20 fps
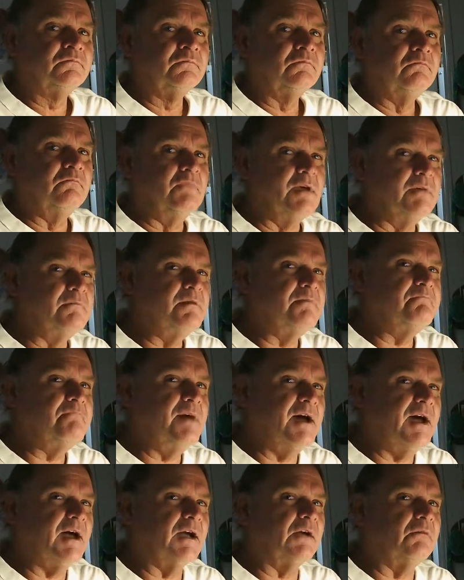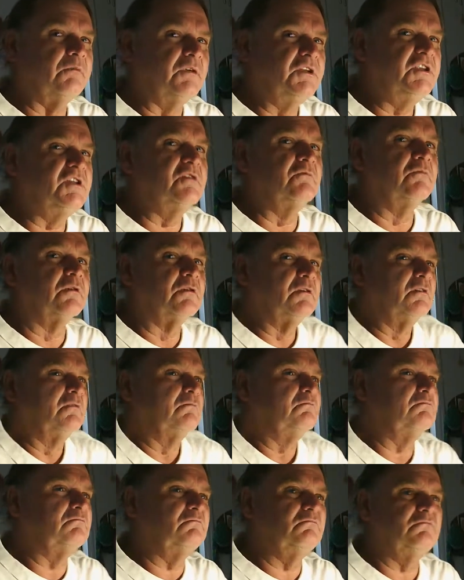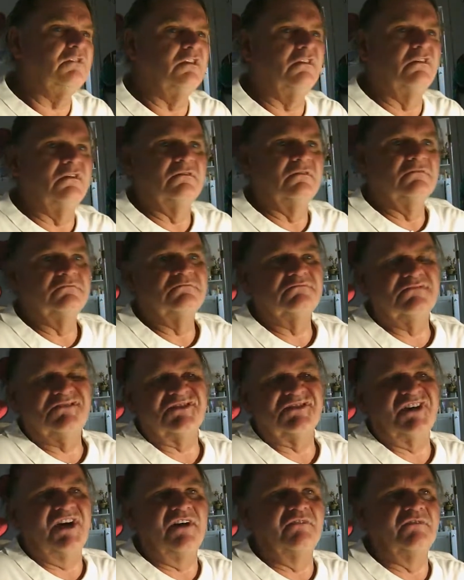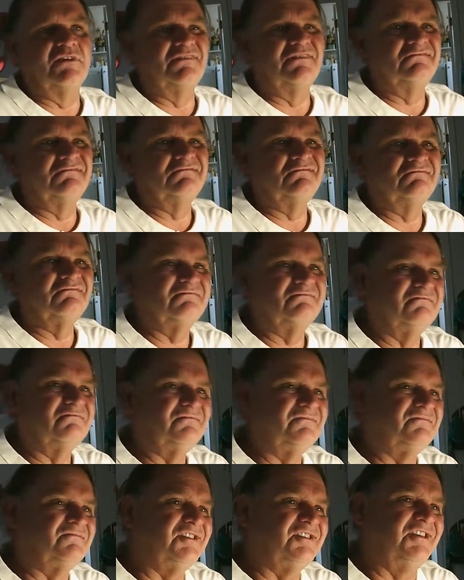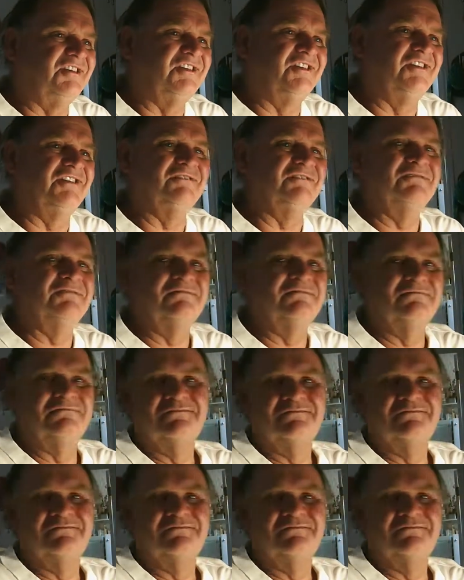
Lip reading: Maybe back when you were, 7, 10,